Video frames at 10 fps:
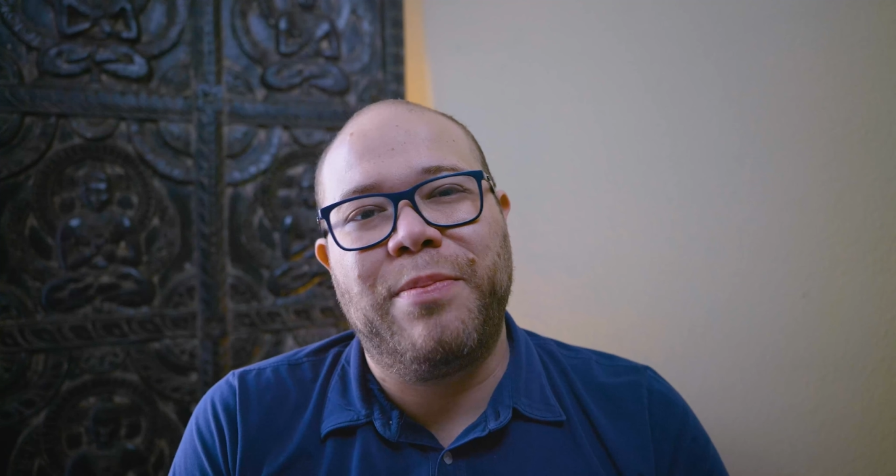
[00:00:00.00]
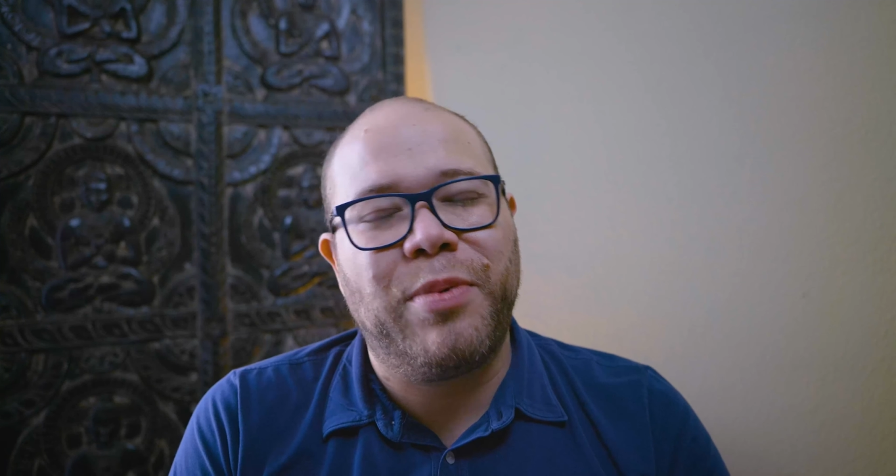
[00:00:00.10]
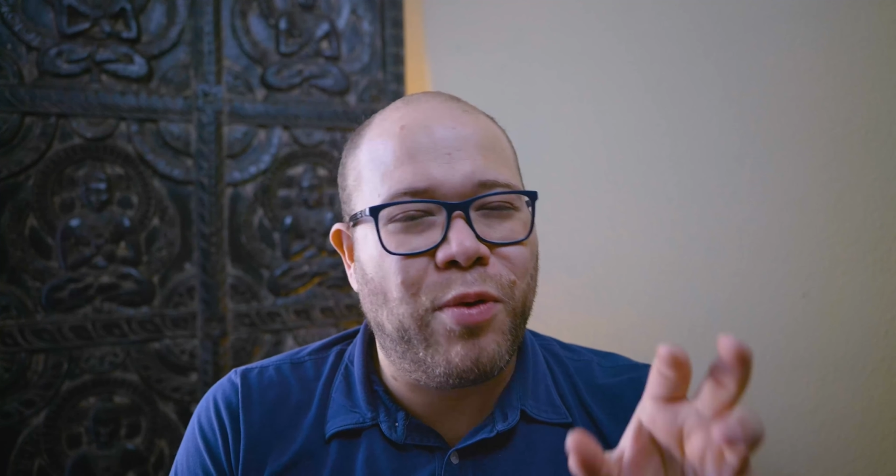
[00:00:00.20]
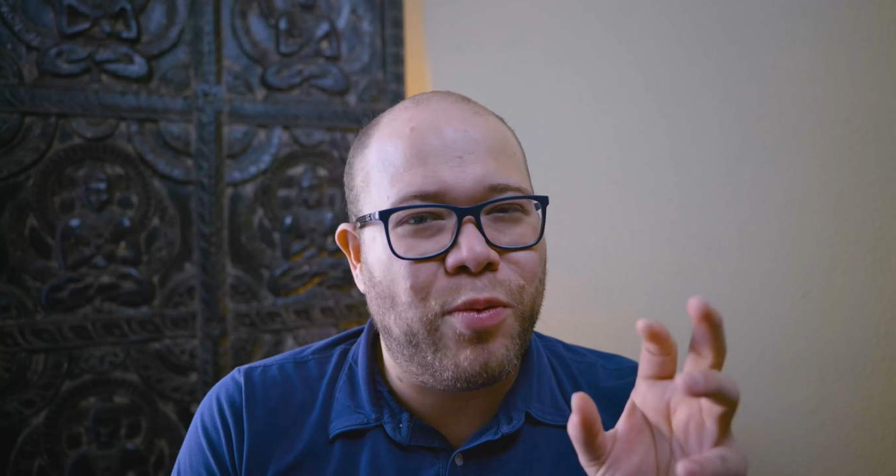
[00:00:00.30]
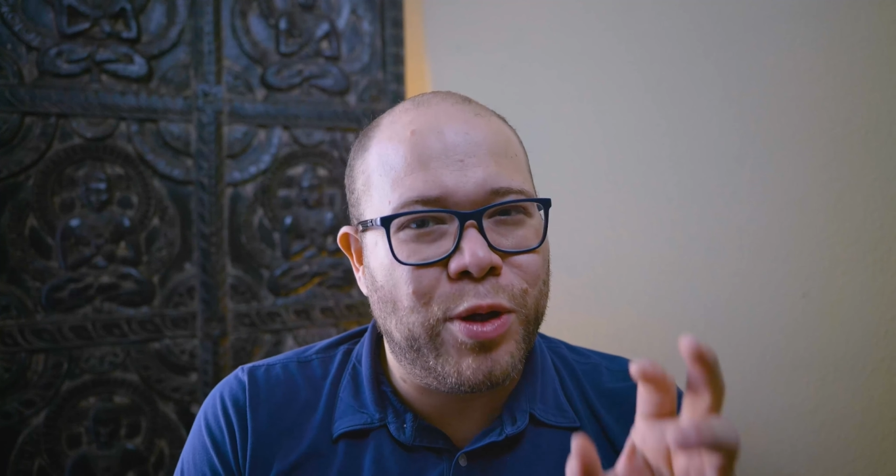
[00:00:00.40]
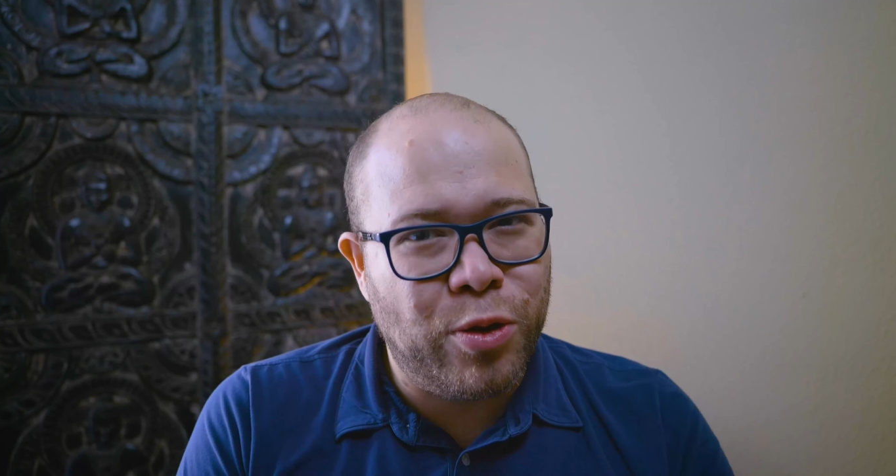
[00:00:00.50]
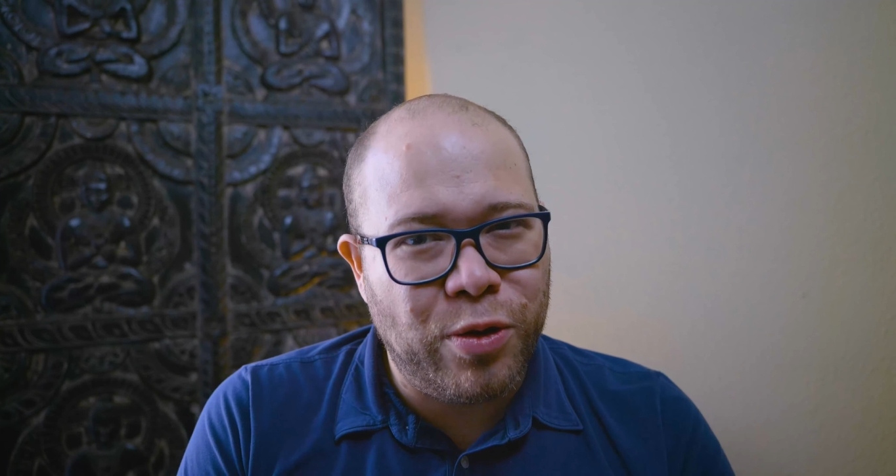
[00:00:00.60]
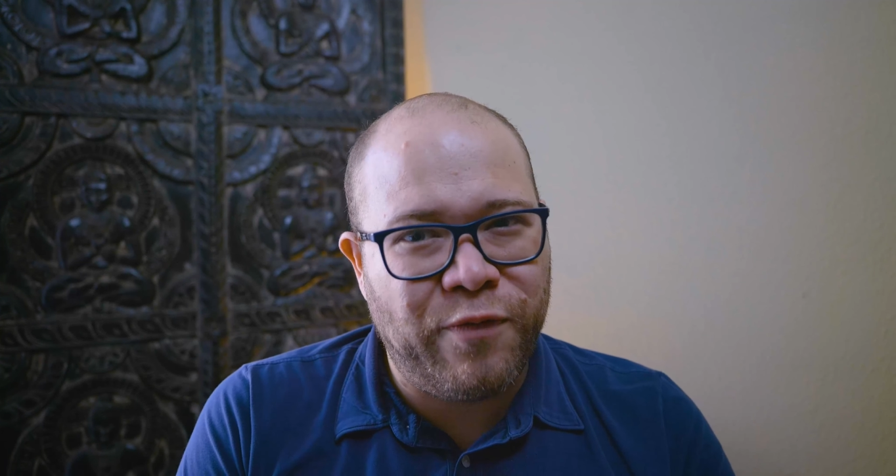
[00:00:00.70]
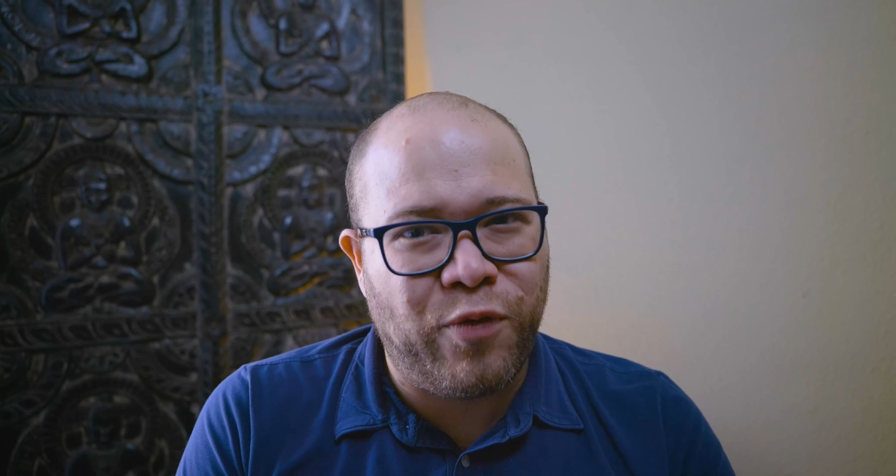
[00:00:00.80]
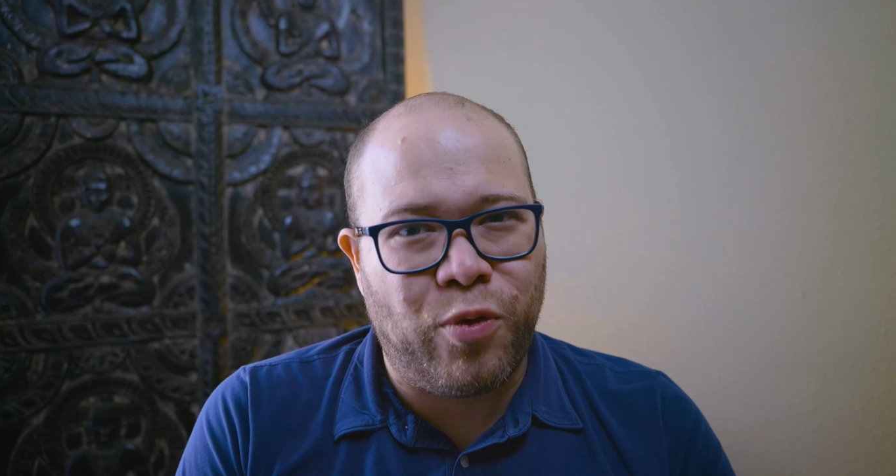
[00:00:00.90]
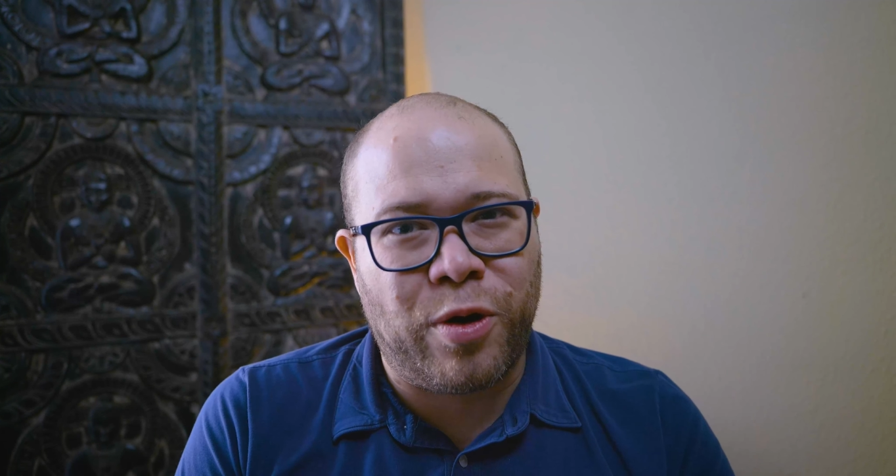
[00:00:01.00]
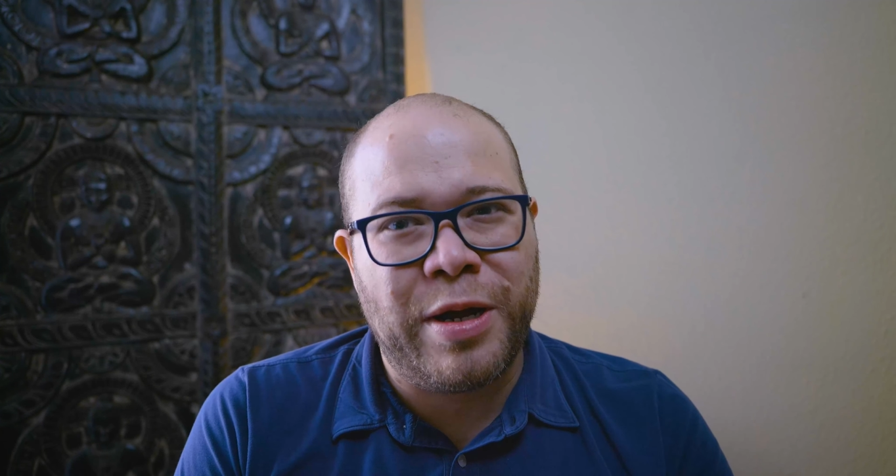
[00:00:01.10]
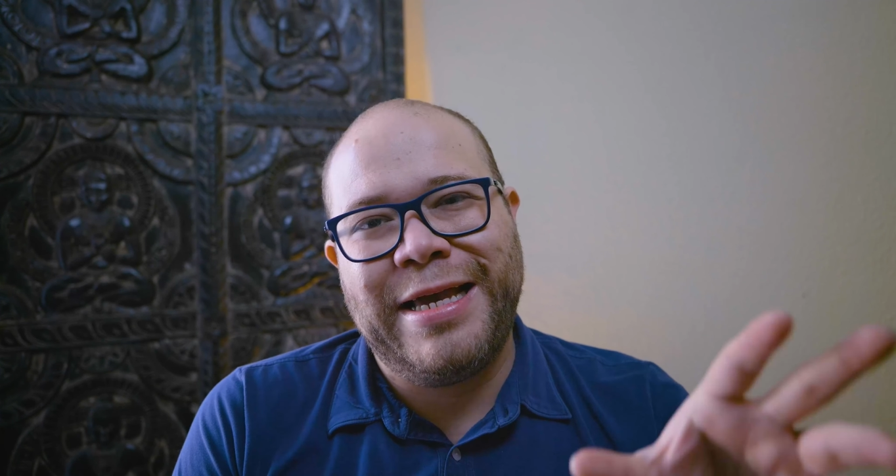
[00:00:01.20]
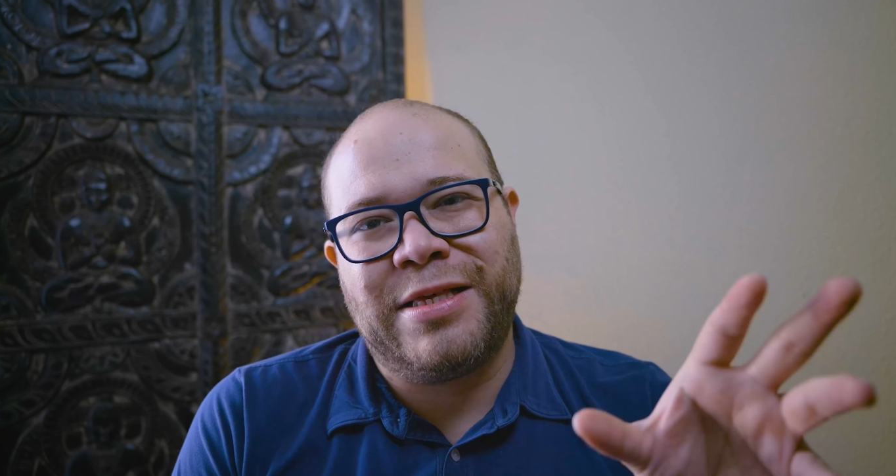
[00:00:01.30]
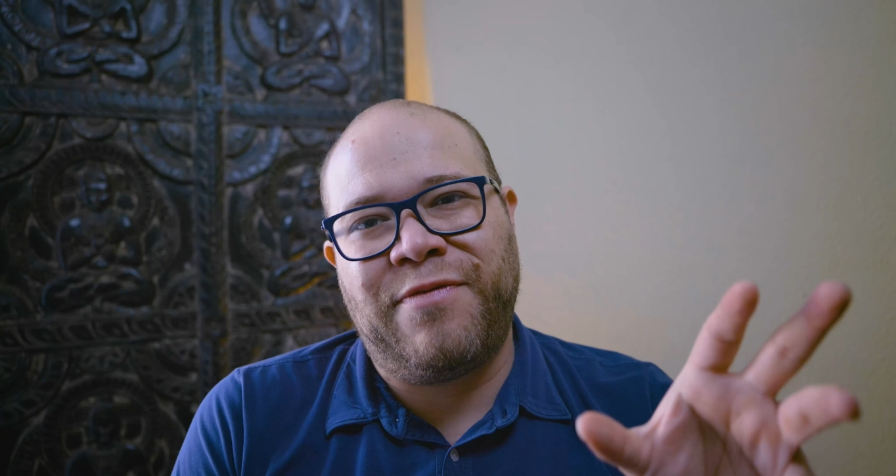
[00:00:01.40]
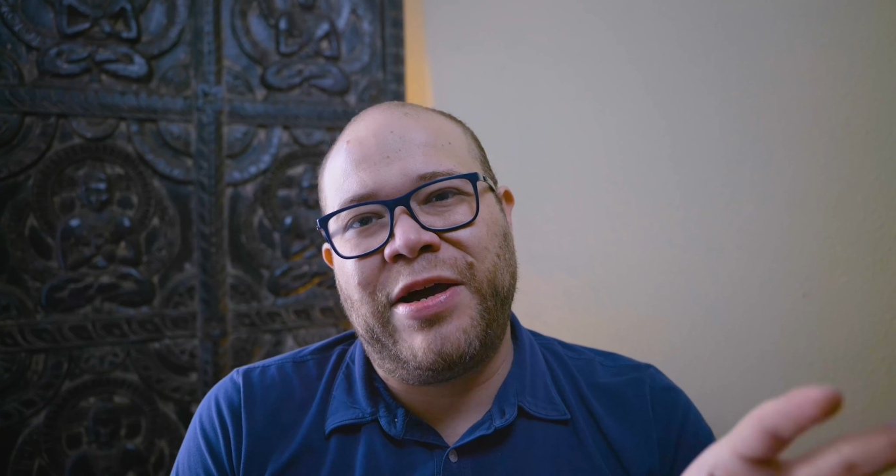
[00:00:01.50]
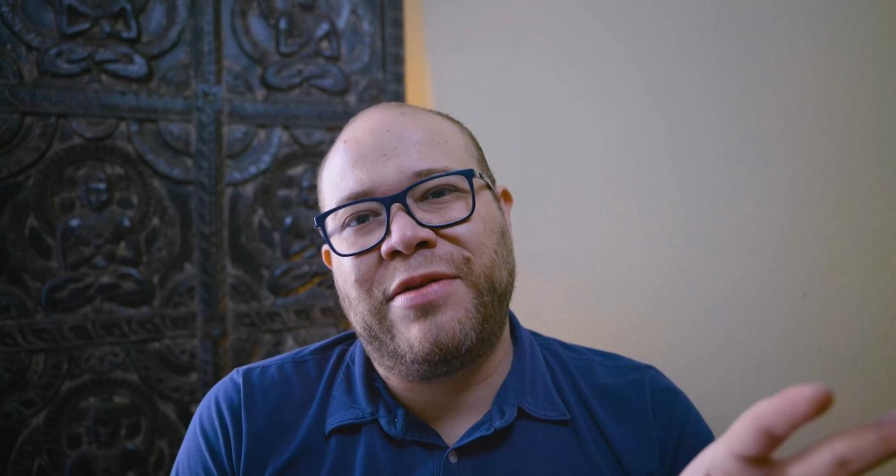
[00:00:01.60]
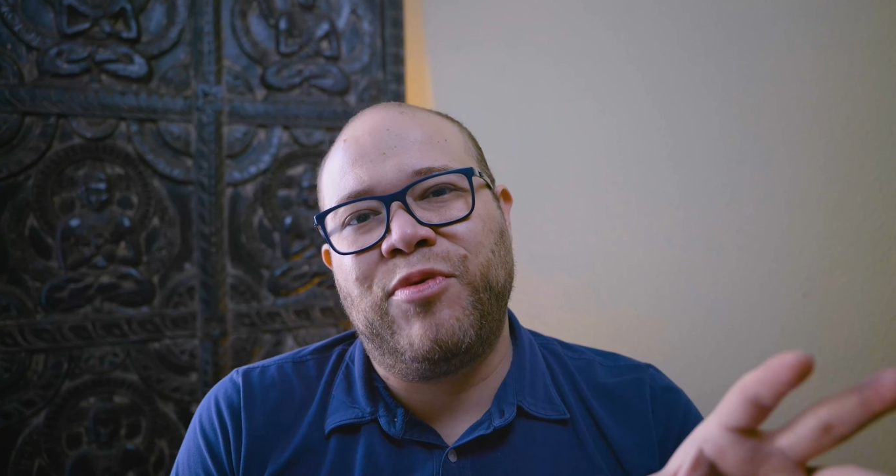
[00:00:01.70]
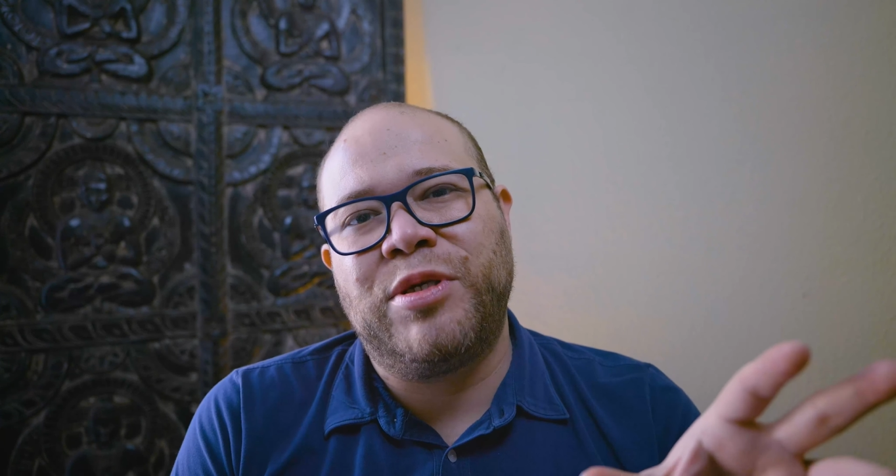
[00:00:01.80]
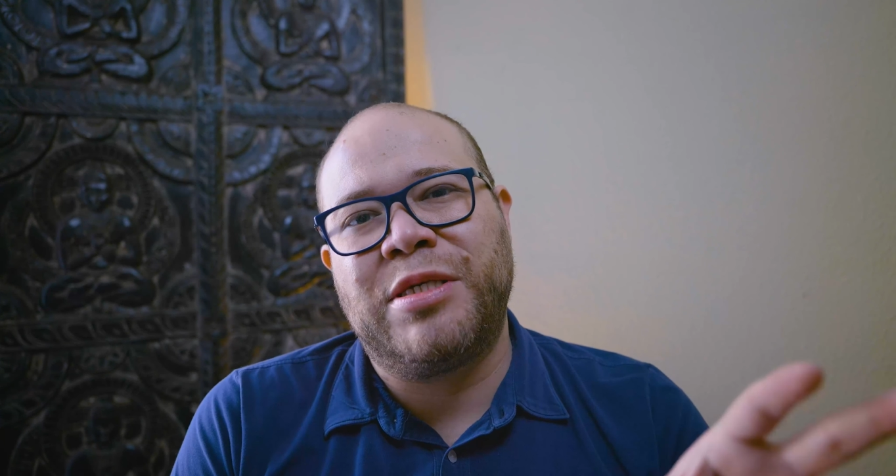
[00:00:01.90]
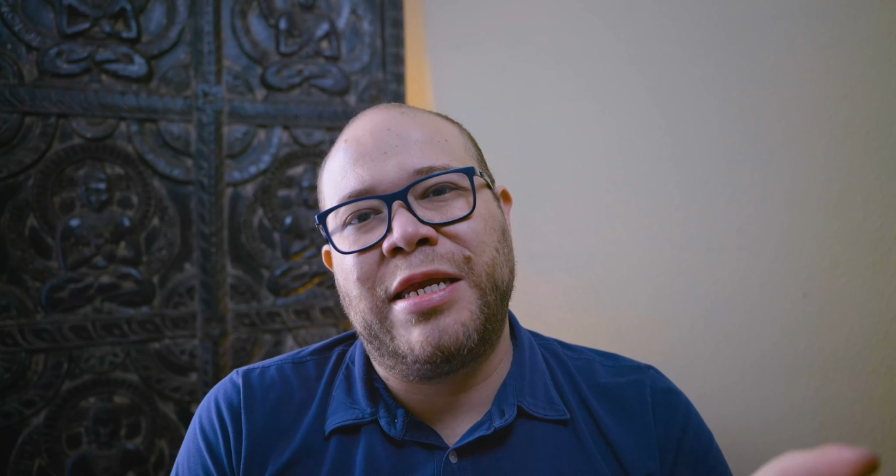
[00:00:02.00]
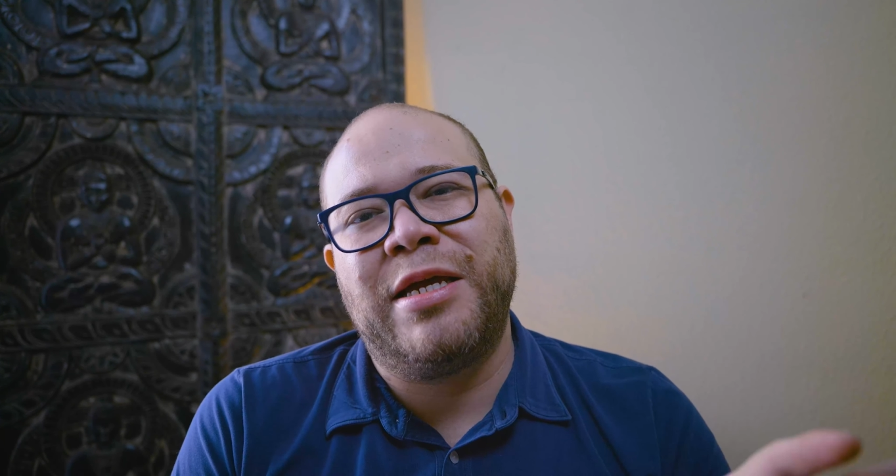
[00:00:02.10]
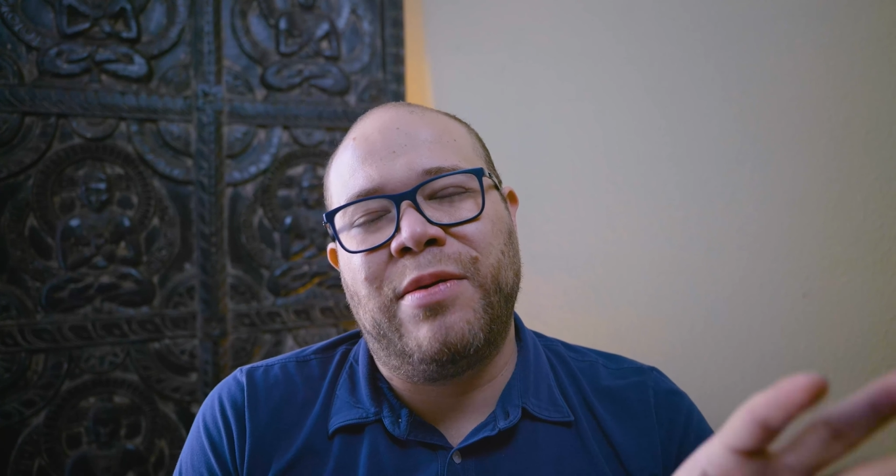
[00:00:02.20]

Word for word: but what we look for is effectively setting